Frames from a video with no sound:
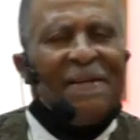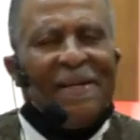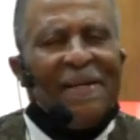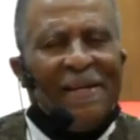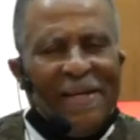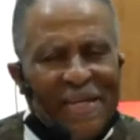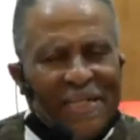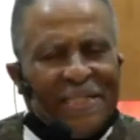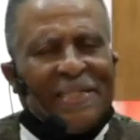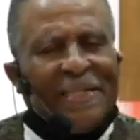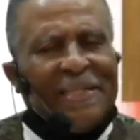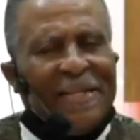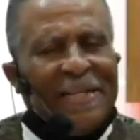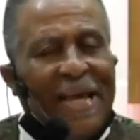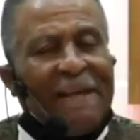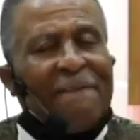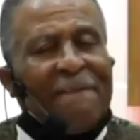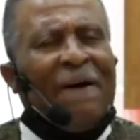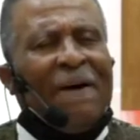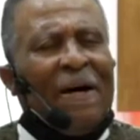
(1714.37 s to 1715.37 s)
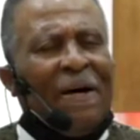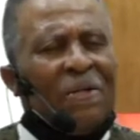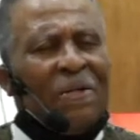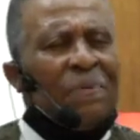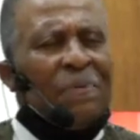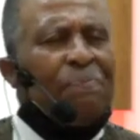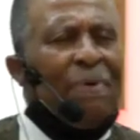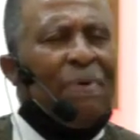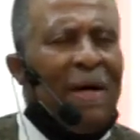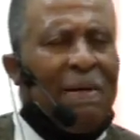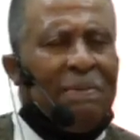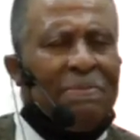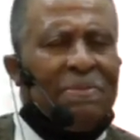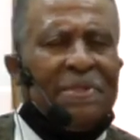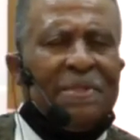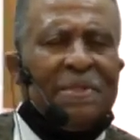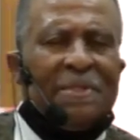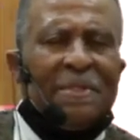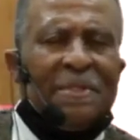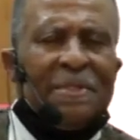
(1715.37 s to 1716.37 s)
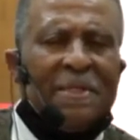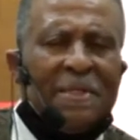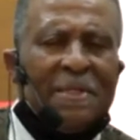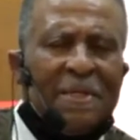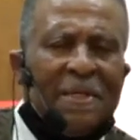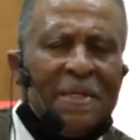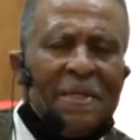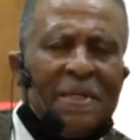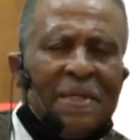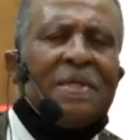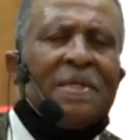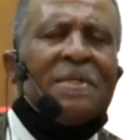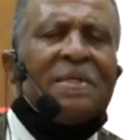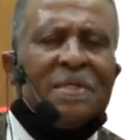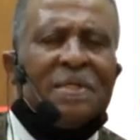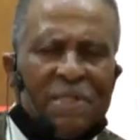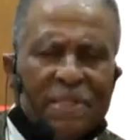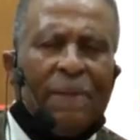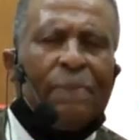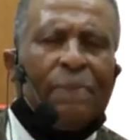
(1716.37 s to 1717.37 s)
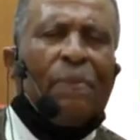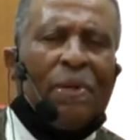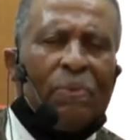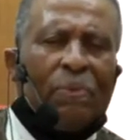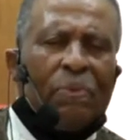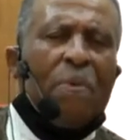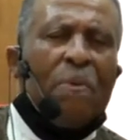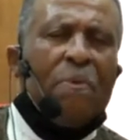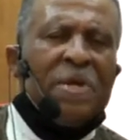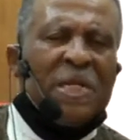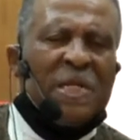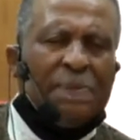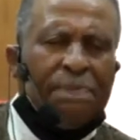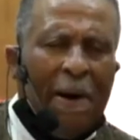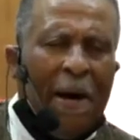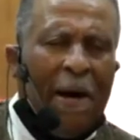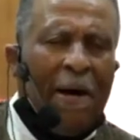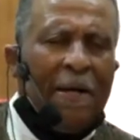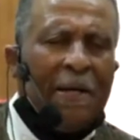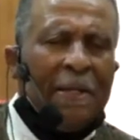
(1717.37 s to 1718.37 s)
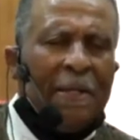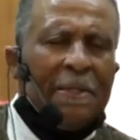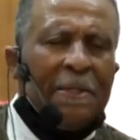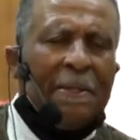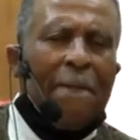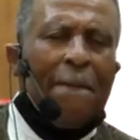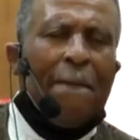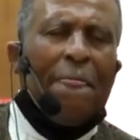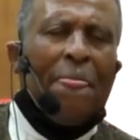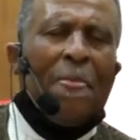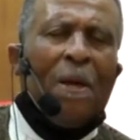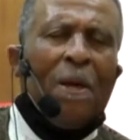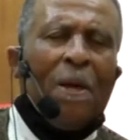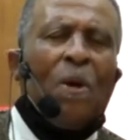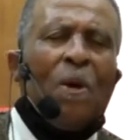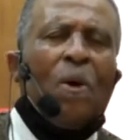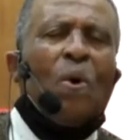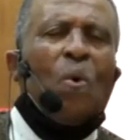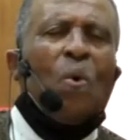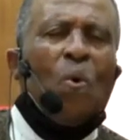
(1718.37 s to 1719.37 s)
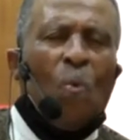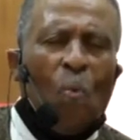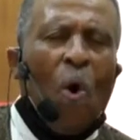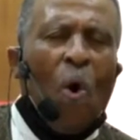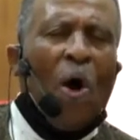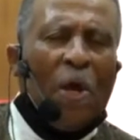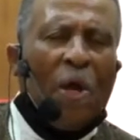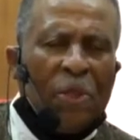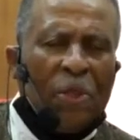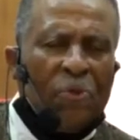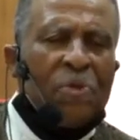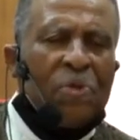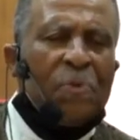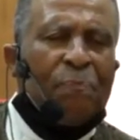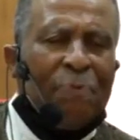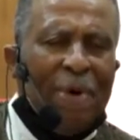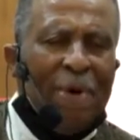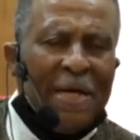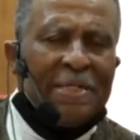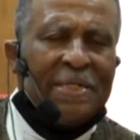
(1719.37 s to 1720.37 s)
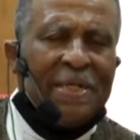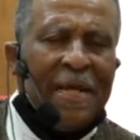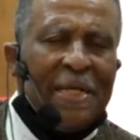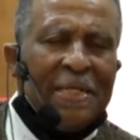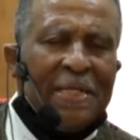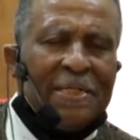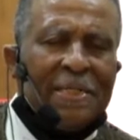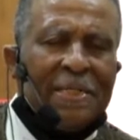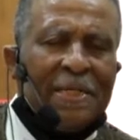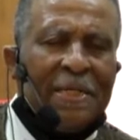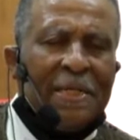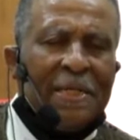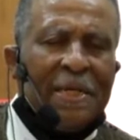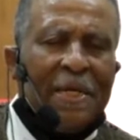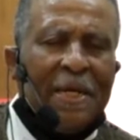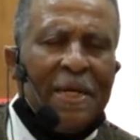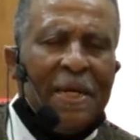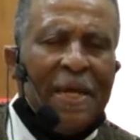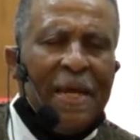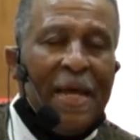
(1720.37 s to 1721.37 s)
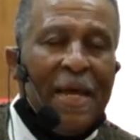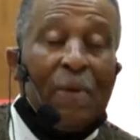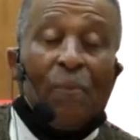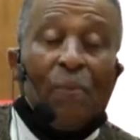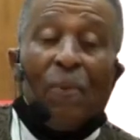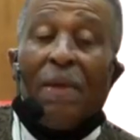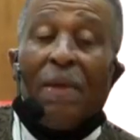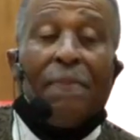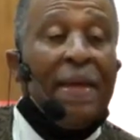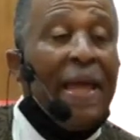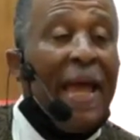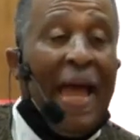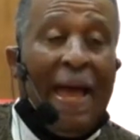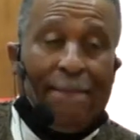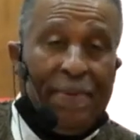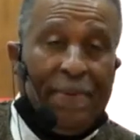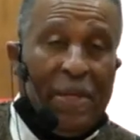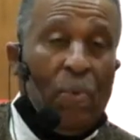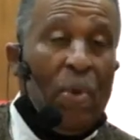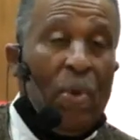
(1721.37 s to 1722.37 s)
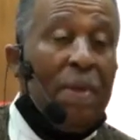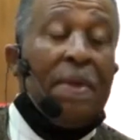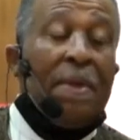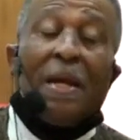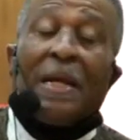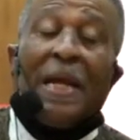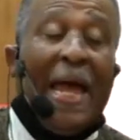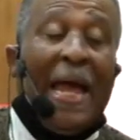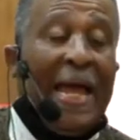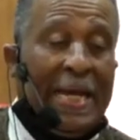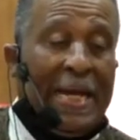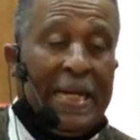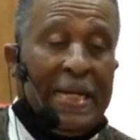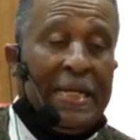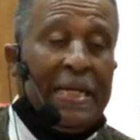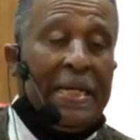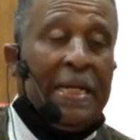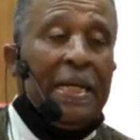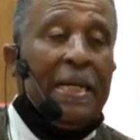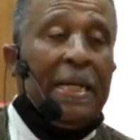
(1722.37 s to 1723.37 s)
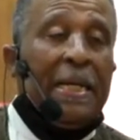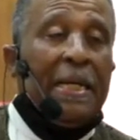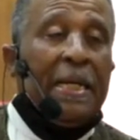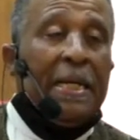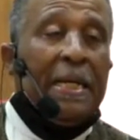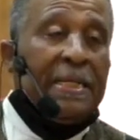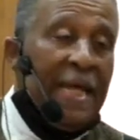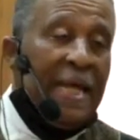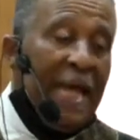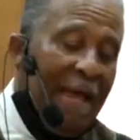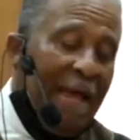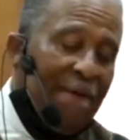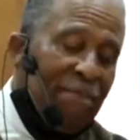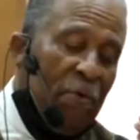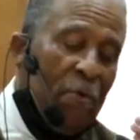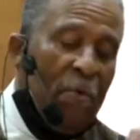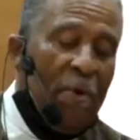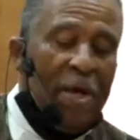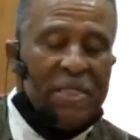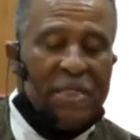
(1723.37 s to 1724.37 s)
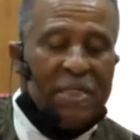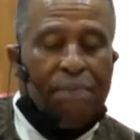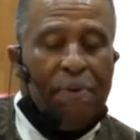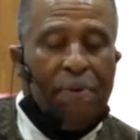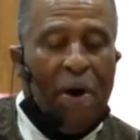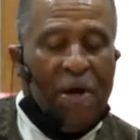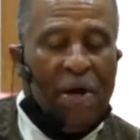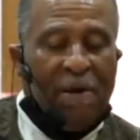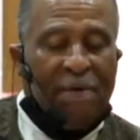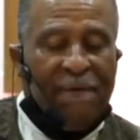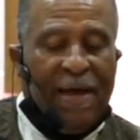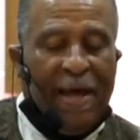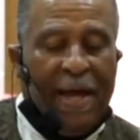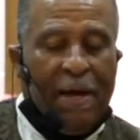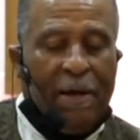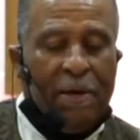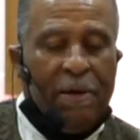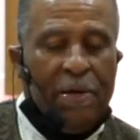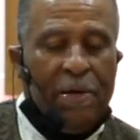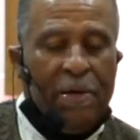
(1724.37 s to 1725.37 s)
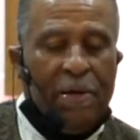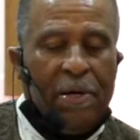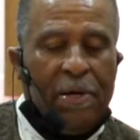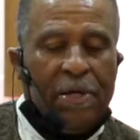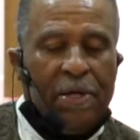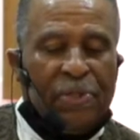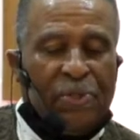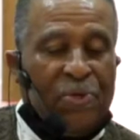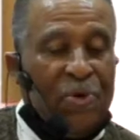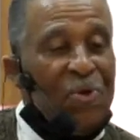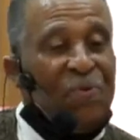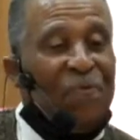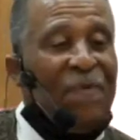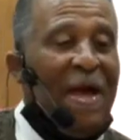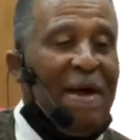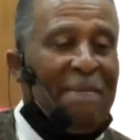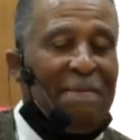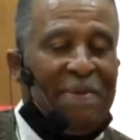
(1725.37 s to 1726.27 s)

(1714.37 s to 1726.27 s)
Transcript: Listen and follow the prompts. Someone will respond, walk you through the process. And we'd be happy, we'd be glad to have you as a part of our church family.